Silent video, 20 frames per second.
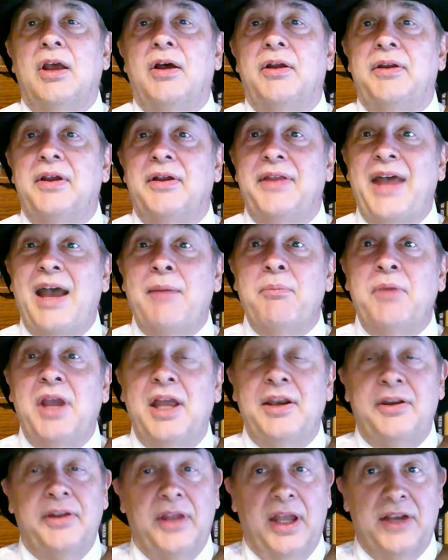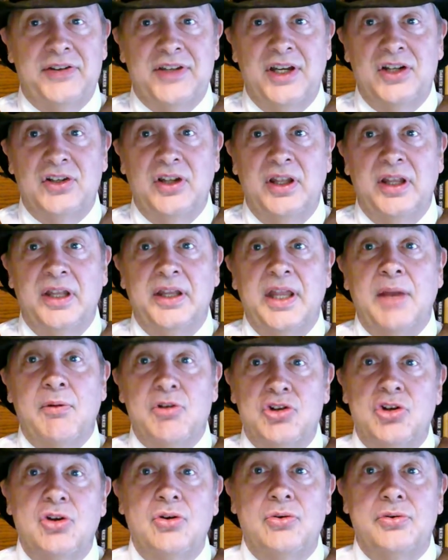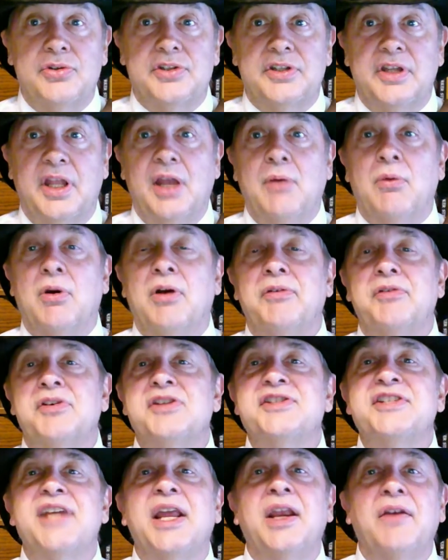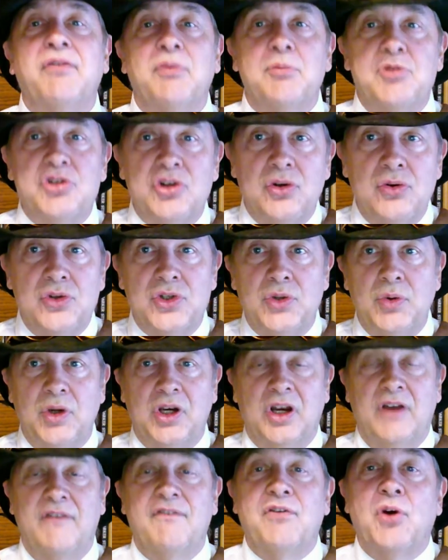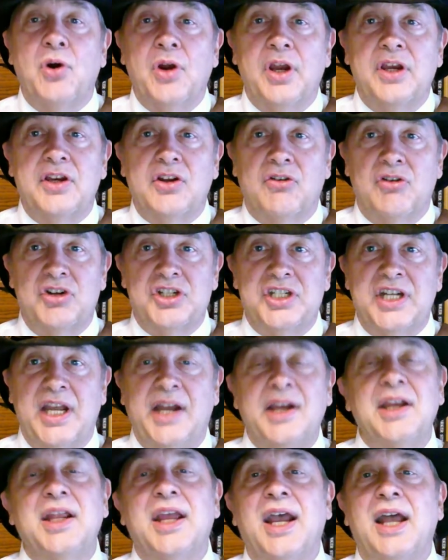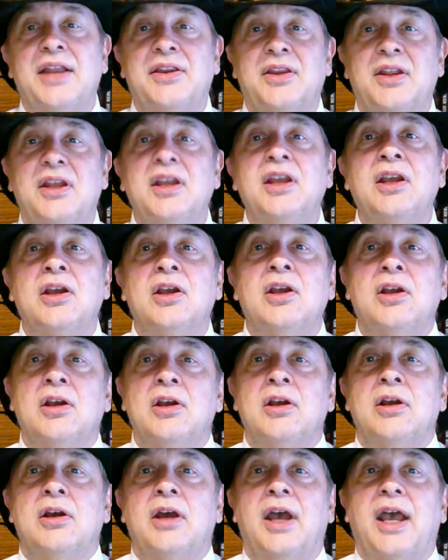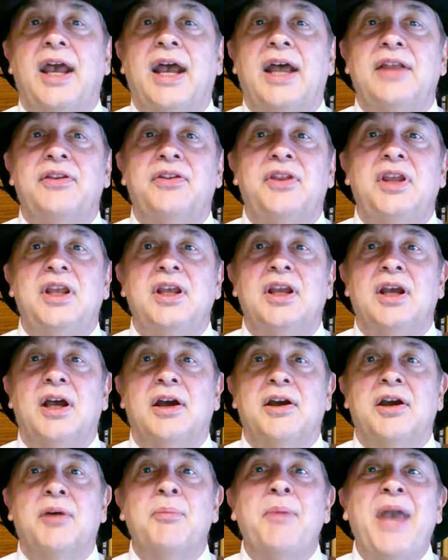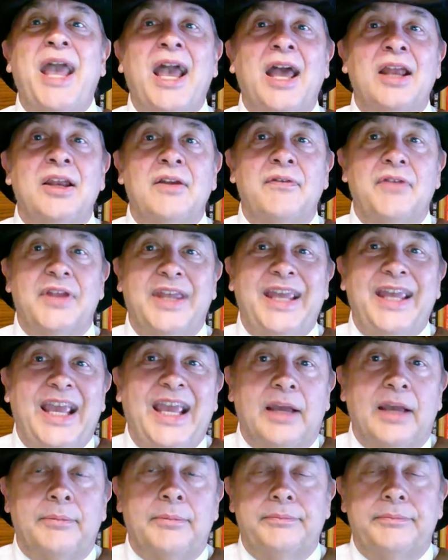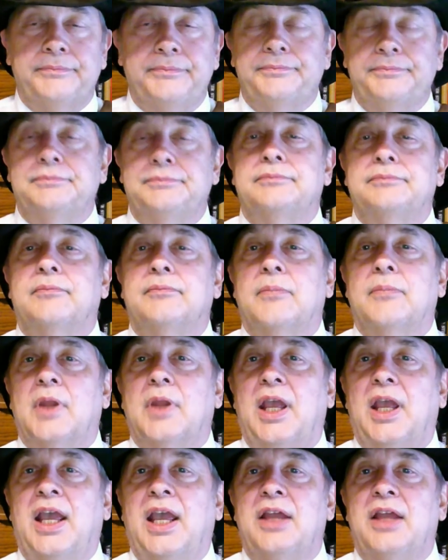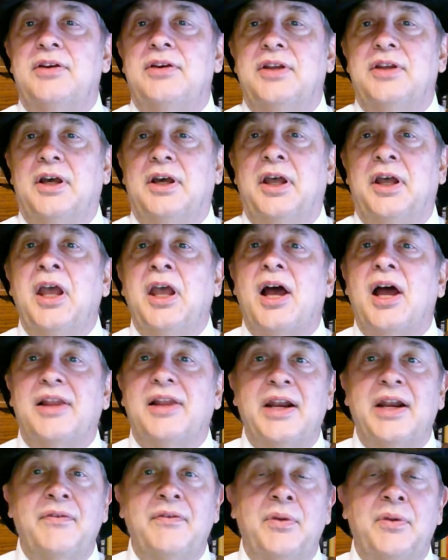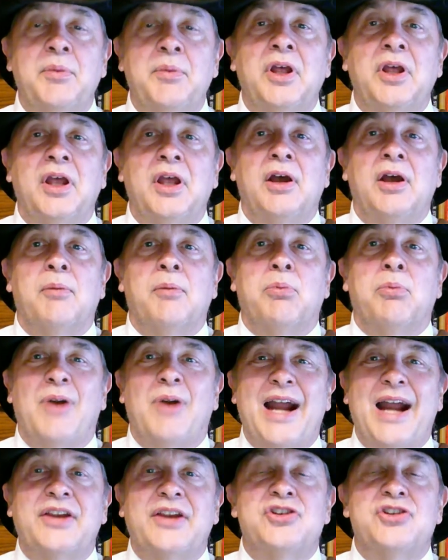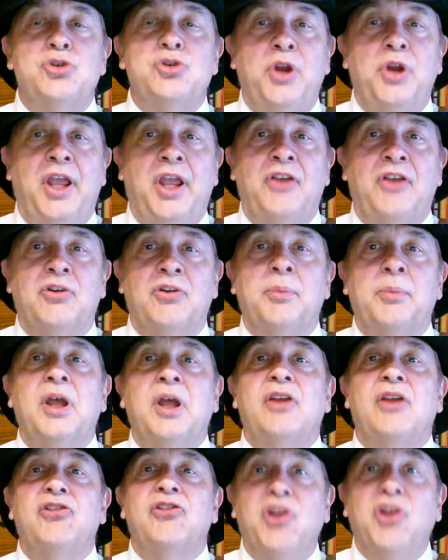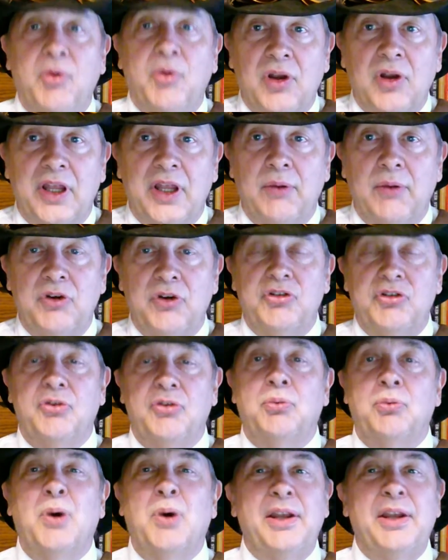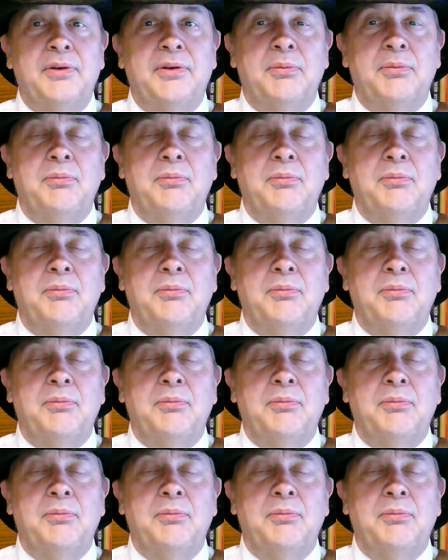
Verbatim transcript: Now that meant essentially that they were Jews. They were descended from Jews who had converted to Christianity at the at the uh, command of the king, and uh, a lot of them practiced Judaism secretly, which was what